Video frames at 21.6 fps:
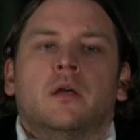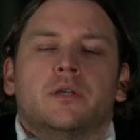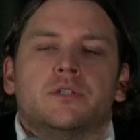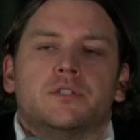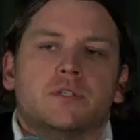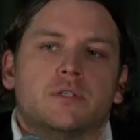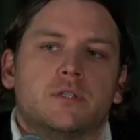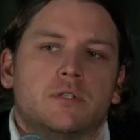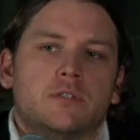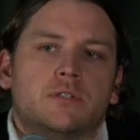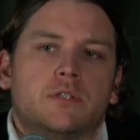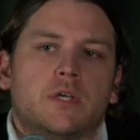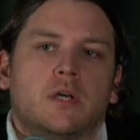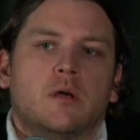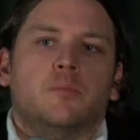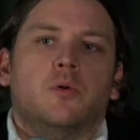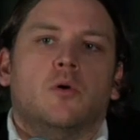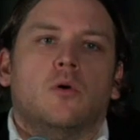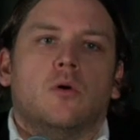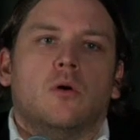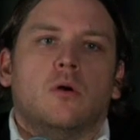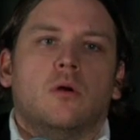in
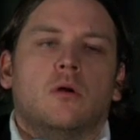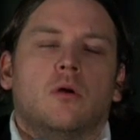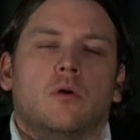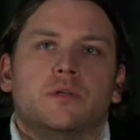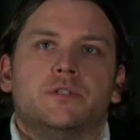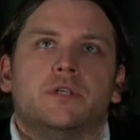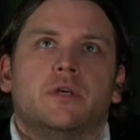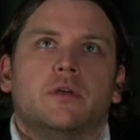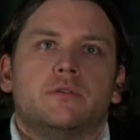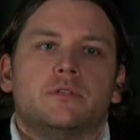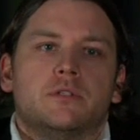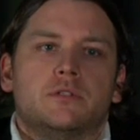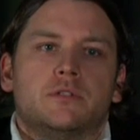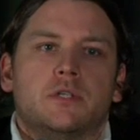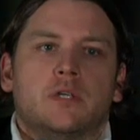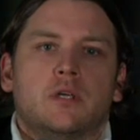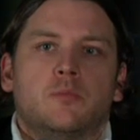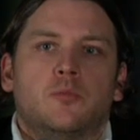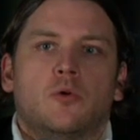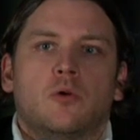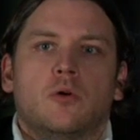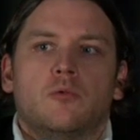Singapore, or she goes to
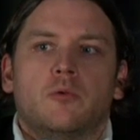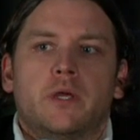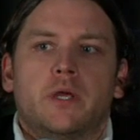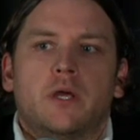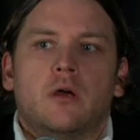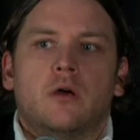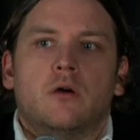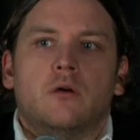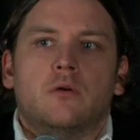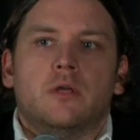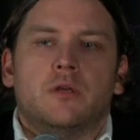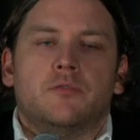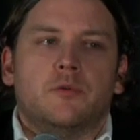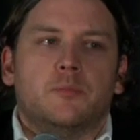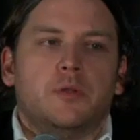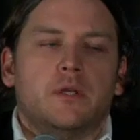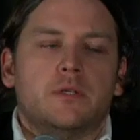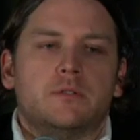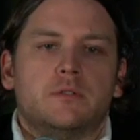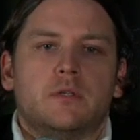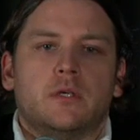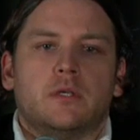Singapore, Rio, different places
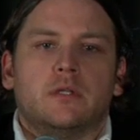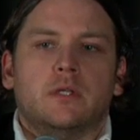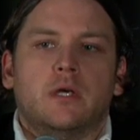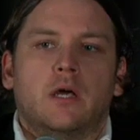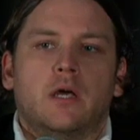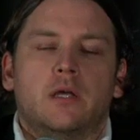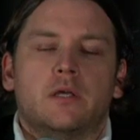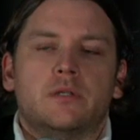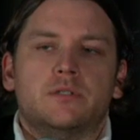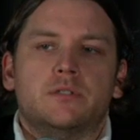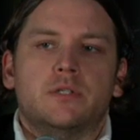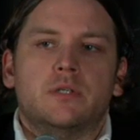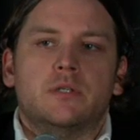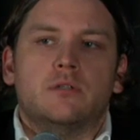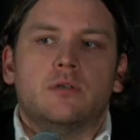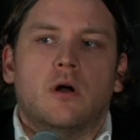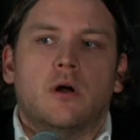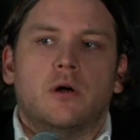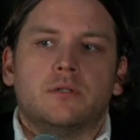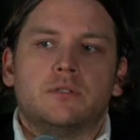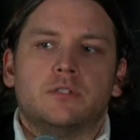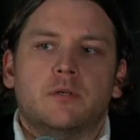like that, and she
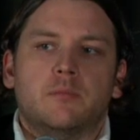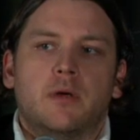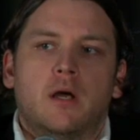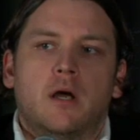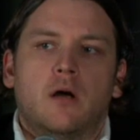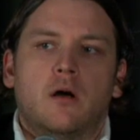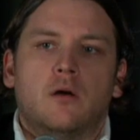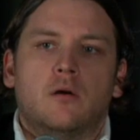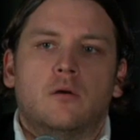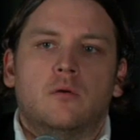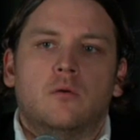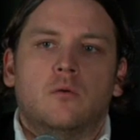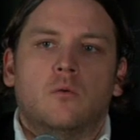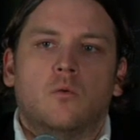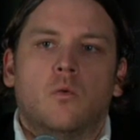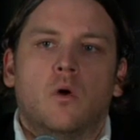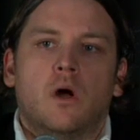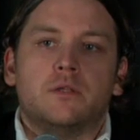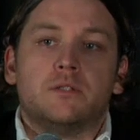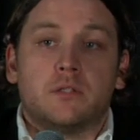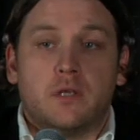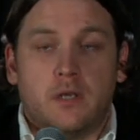talks about
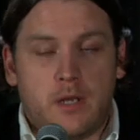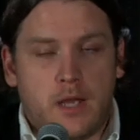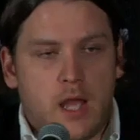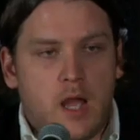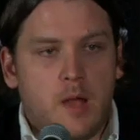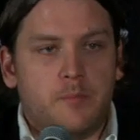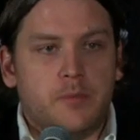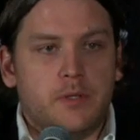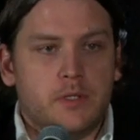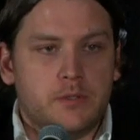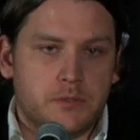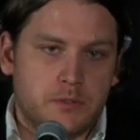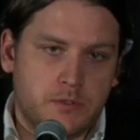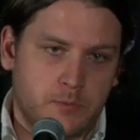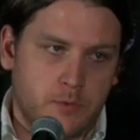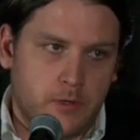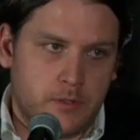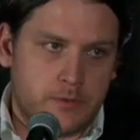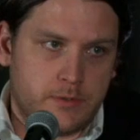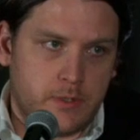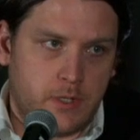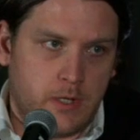what's going to happen in the smart city.